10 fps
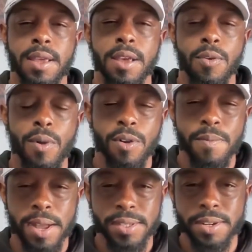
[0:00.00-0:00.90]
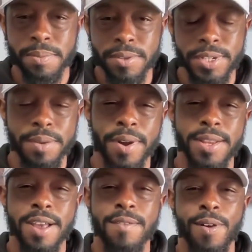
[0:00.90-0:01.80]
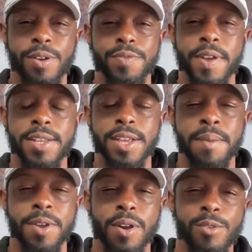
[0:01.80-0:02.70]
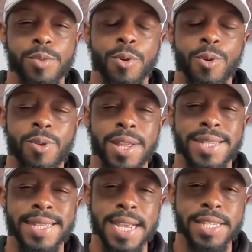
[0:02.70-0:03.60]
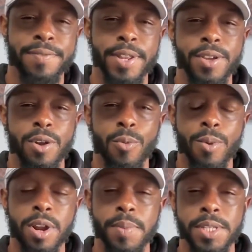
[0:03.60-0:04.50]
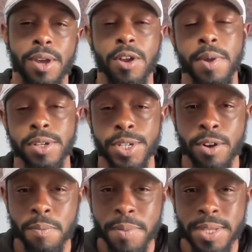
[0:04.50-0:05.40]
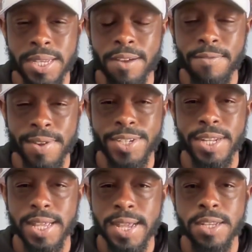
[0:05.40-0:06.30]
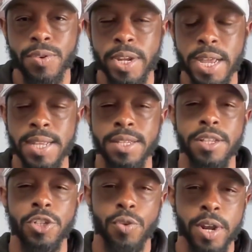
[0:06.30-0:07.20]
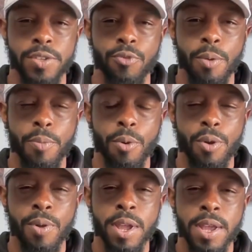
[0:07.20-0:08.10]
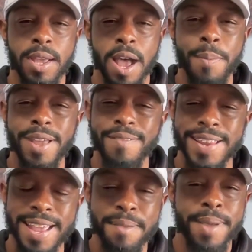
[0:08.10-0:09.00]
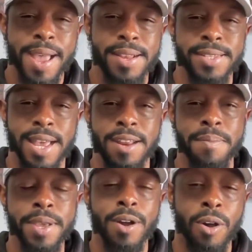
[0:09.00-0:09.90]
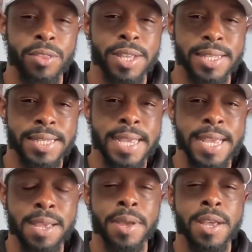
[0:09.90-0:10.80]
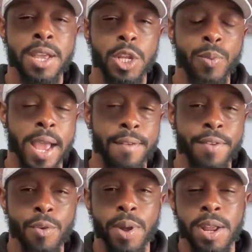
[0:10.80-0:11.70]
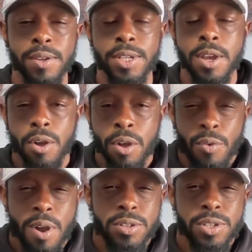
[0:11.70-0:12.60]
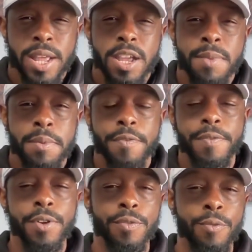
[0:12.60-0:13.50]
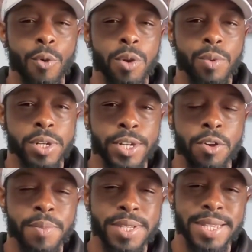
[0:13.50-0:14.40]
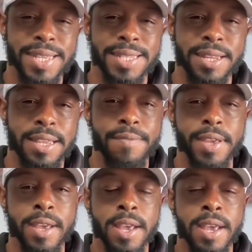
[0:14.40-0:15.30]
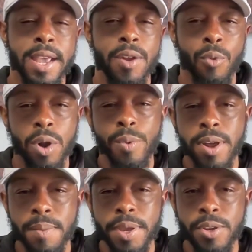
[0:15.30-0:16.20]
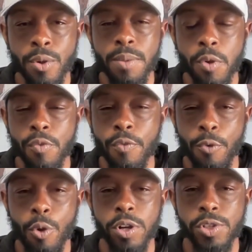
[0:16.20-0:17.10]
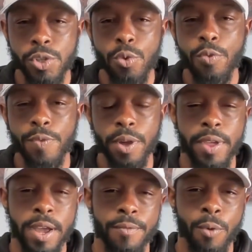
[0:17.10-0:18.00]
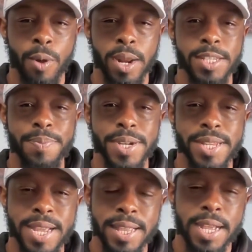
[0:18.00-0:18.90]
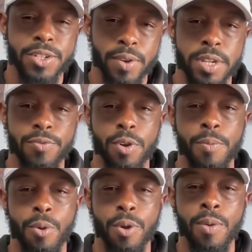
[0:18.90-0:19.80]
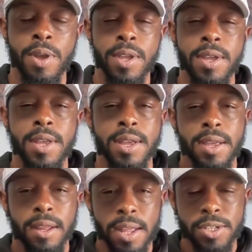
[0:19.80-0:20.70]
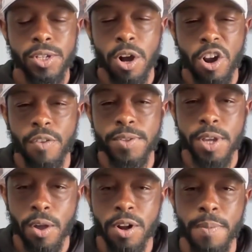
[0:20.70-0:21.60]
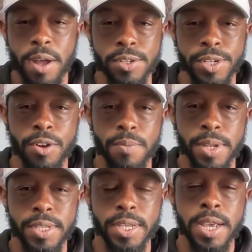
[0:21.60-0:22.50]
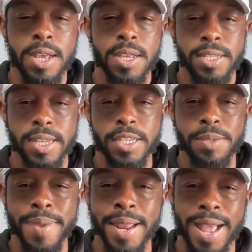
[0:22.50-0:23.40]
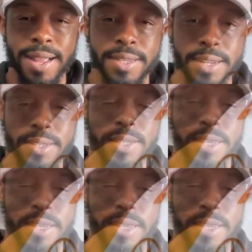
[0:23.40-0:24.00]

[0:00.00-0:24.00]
Welcome back to the Blue Chip Breakdown Vols fans. I'm your host, Bull. In today's video, we're going to be talking about Gerald Mincey officially entering into the transfer portal. How big of an impact is that going to be on this team? Do we have anyone else on the roster that can maybe fill the void where Gerald Mincey is leaving? And what are we going to be doing moving forward to fill that void, especially in that transfer portal? Let's start off talking about Gerald Mincey since he's been at Tennessee.